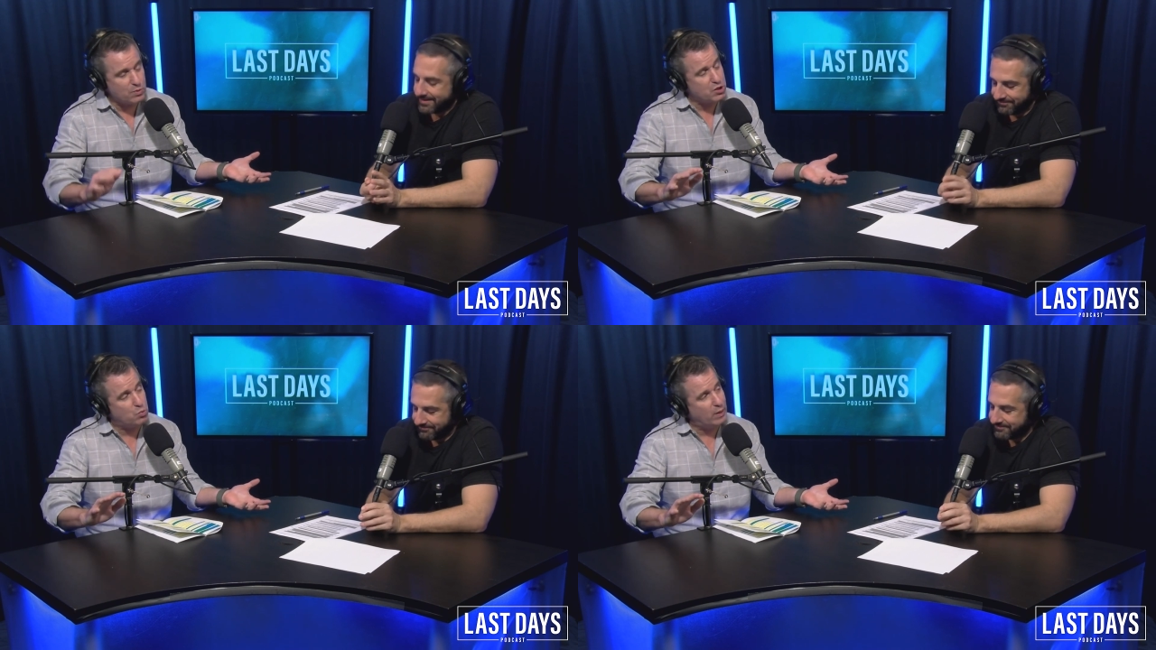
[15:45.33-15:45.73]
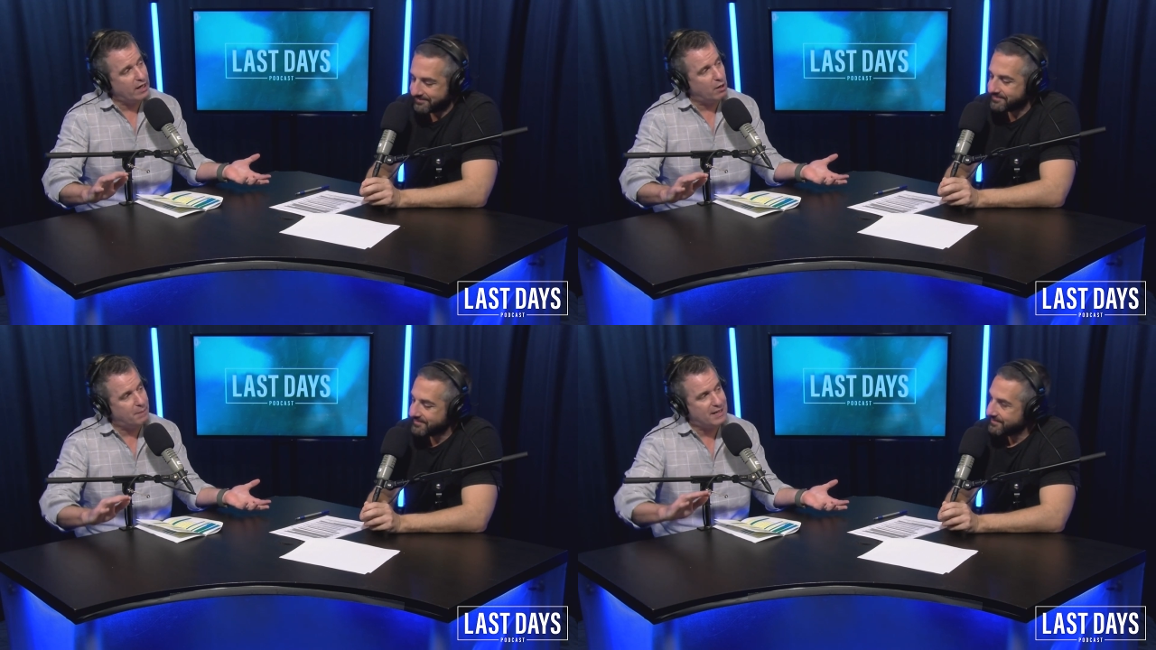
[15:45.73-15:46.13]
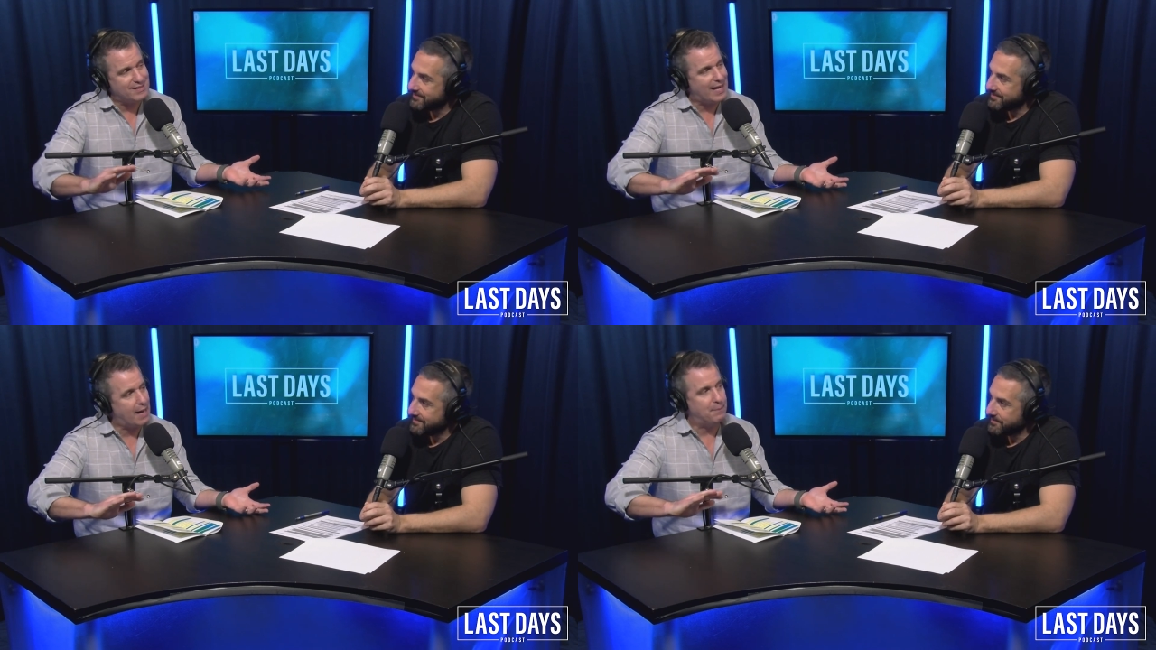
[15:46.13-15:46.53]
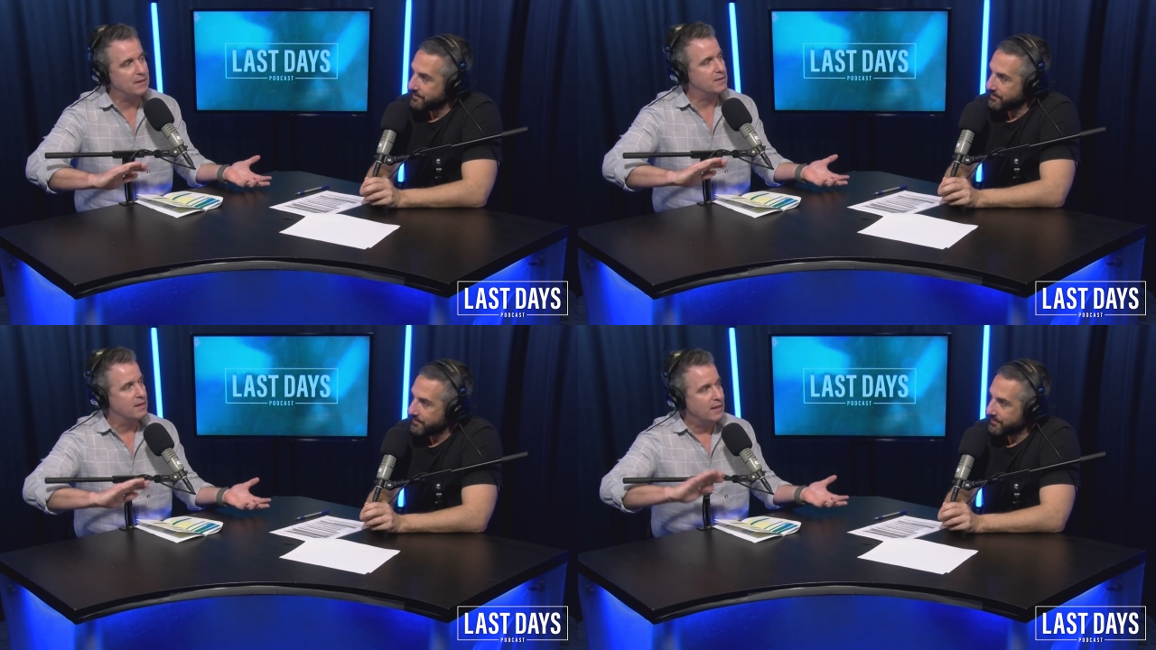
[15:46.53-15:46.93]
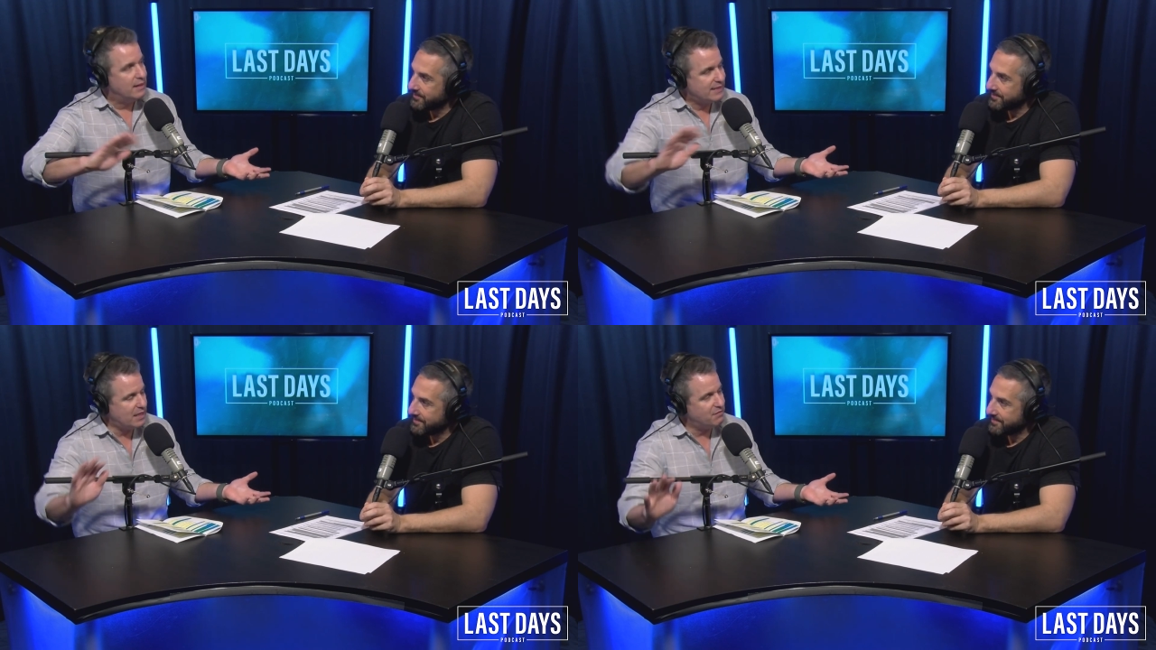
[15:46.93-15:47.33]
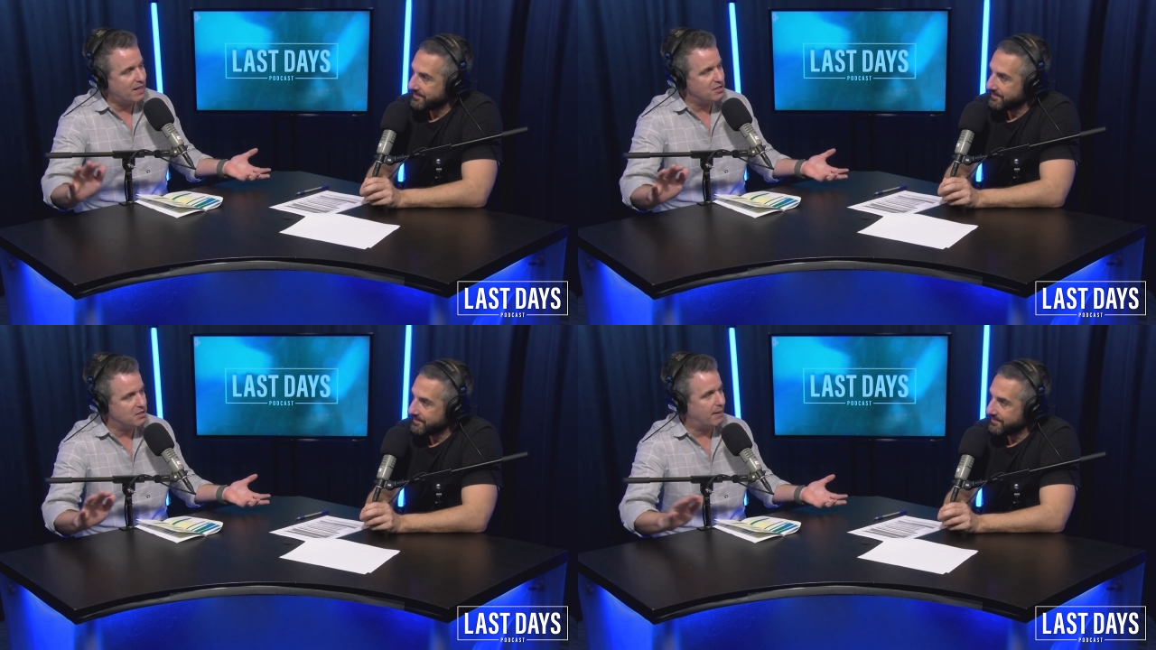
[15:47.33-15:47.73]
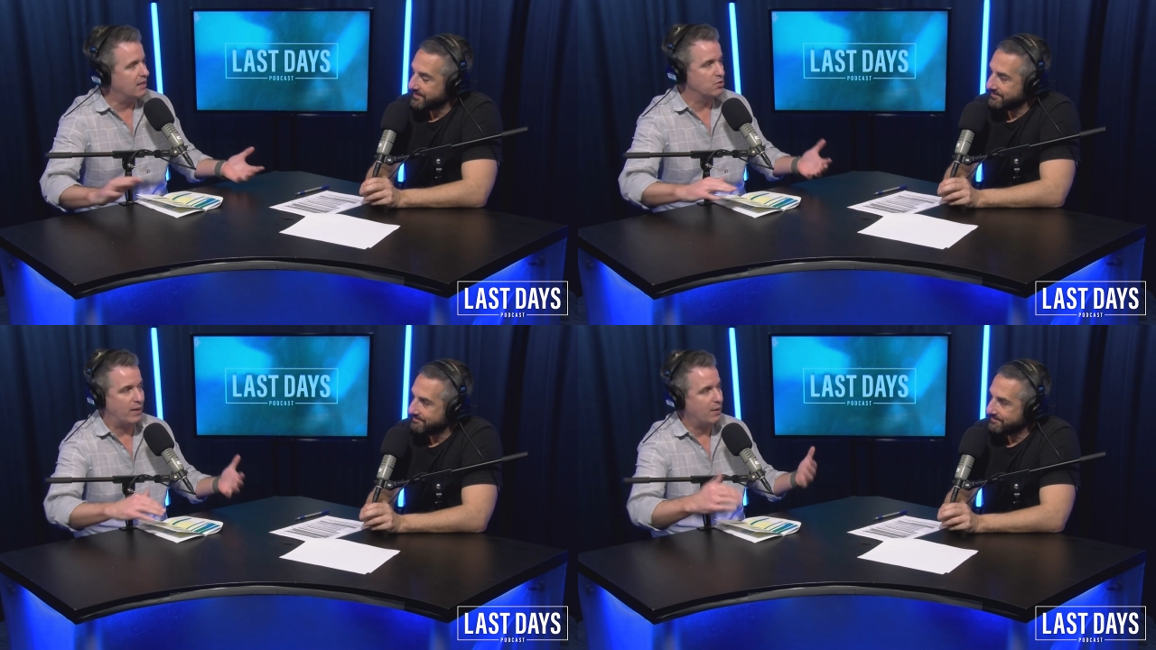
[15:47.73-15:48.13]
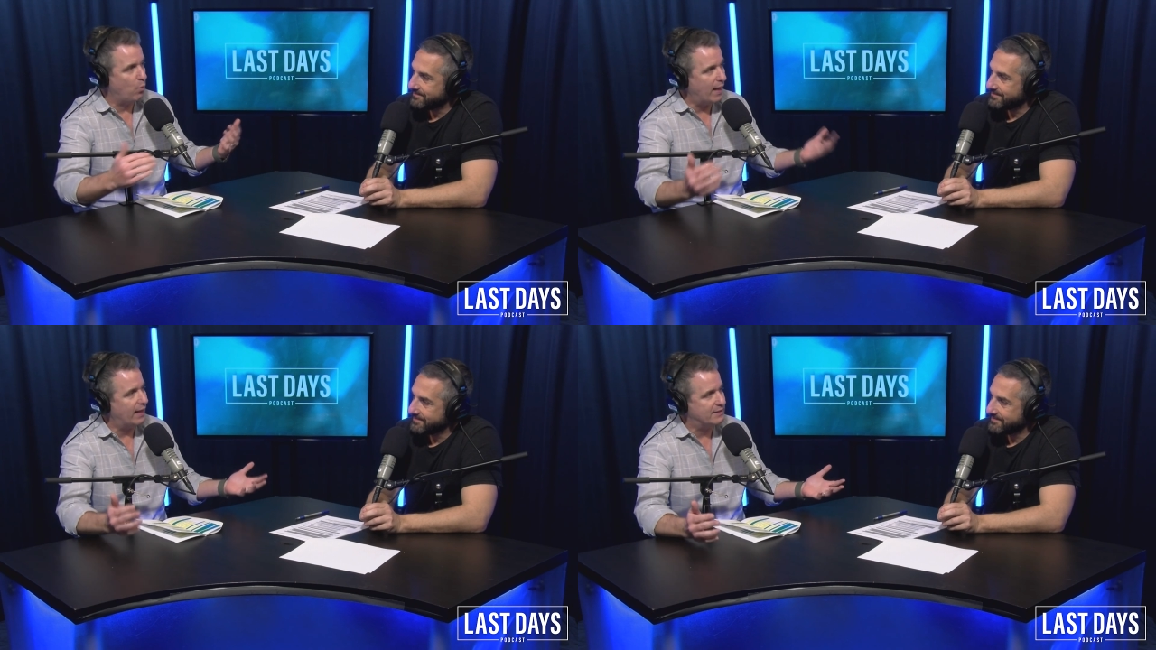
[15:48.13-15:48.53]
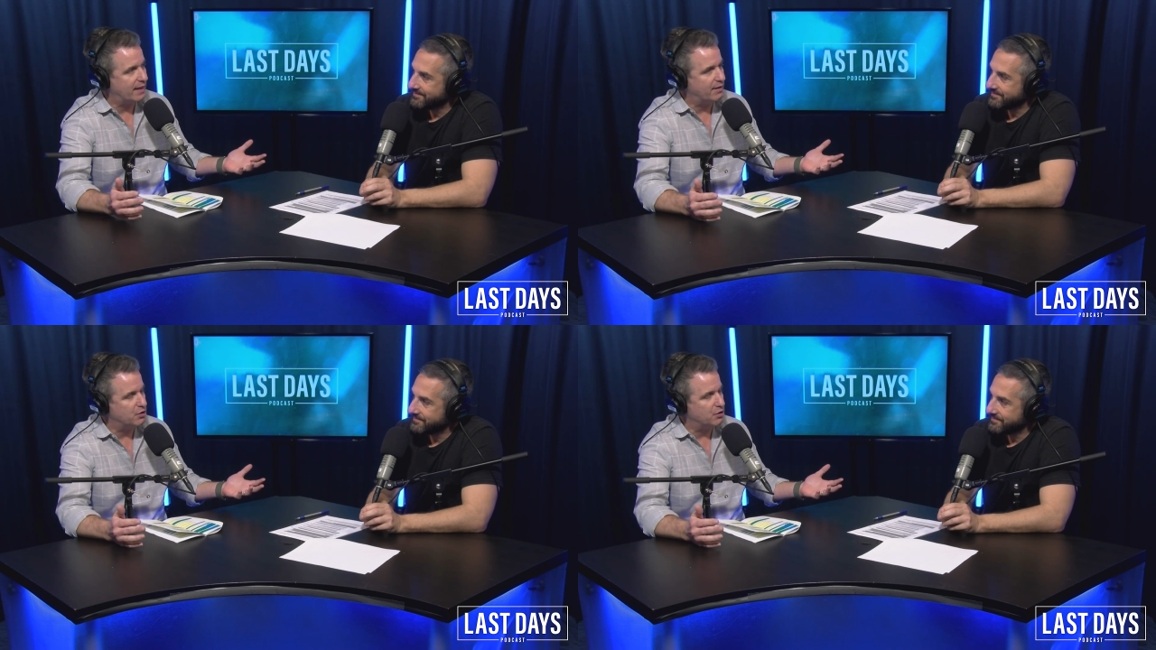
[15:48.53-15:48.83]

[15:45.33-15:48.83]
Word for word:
Speaker 1: which is weird because it happens tens of thousands of miles away, well outside of their